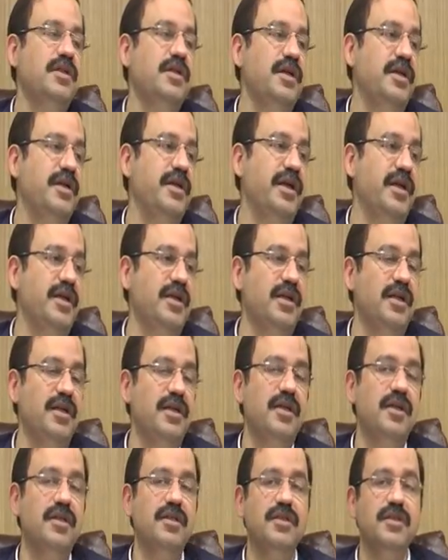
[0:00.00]
detecting
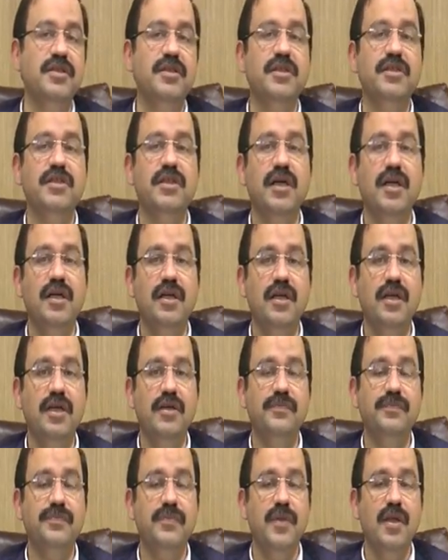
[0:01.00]
the disease early.
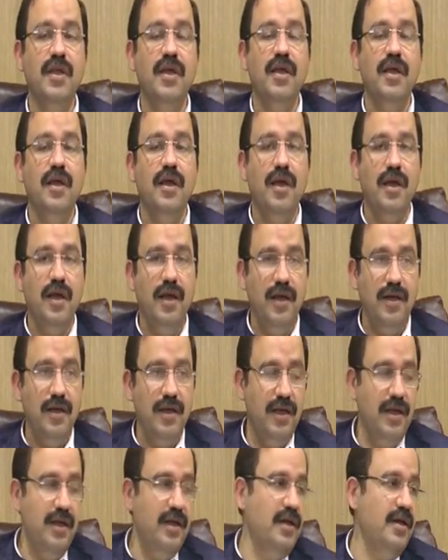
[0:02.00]
And
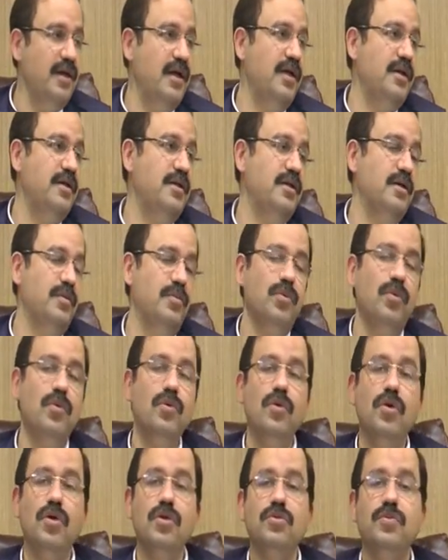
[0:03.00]
here at
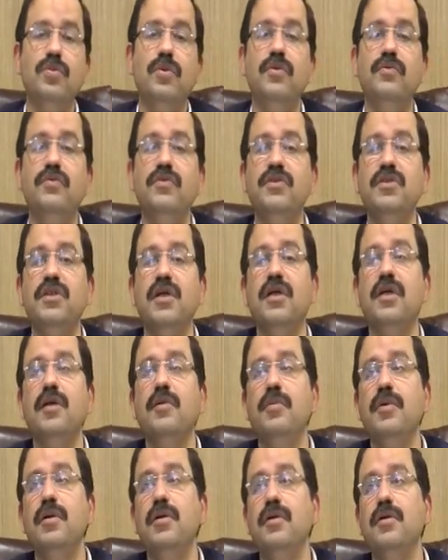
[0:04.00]
Apollo Hospitals,
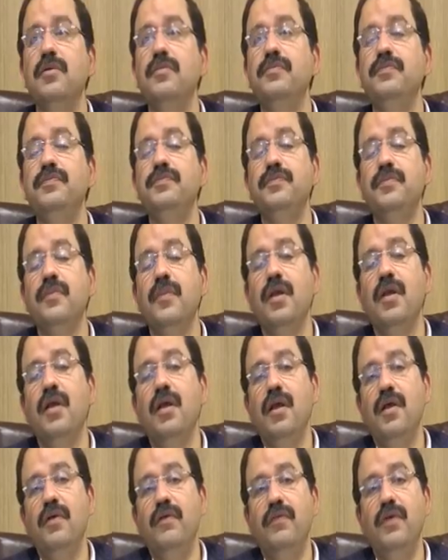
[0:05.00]
Visakhapatnam,
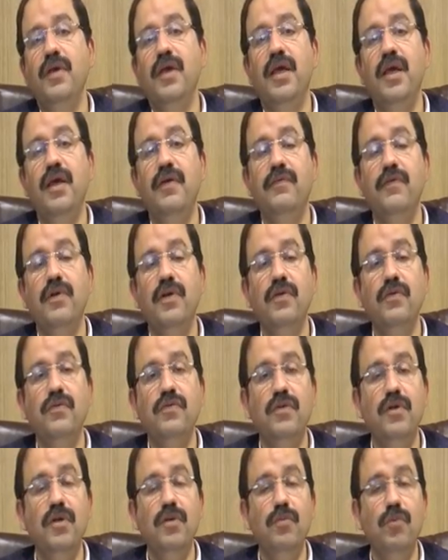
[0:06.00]
we have one
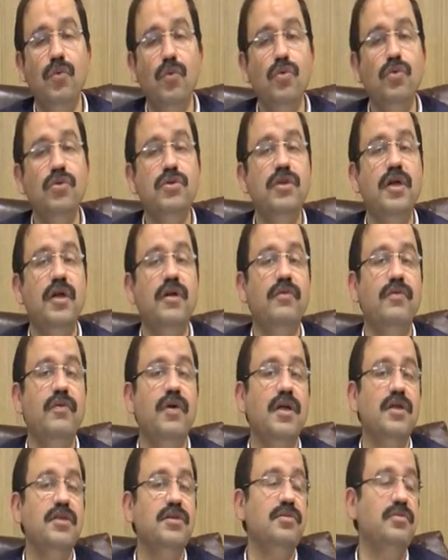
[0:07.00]
of the most
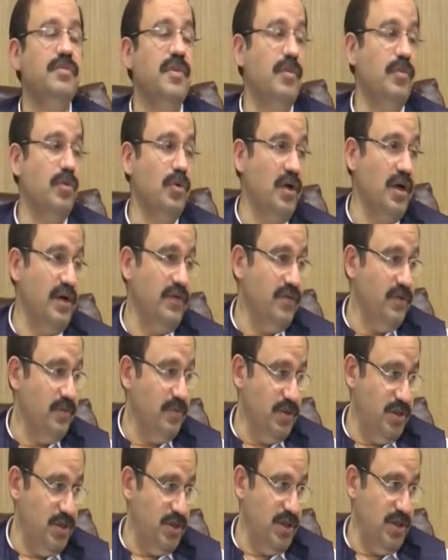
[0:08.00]
advanced mammography
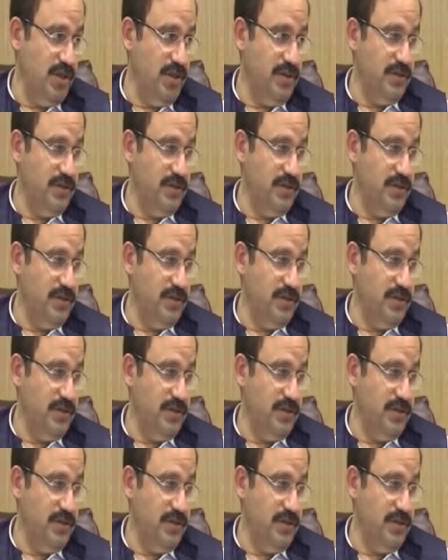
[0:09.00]
machine,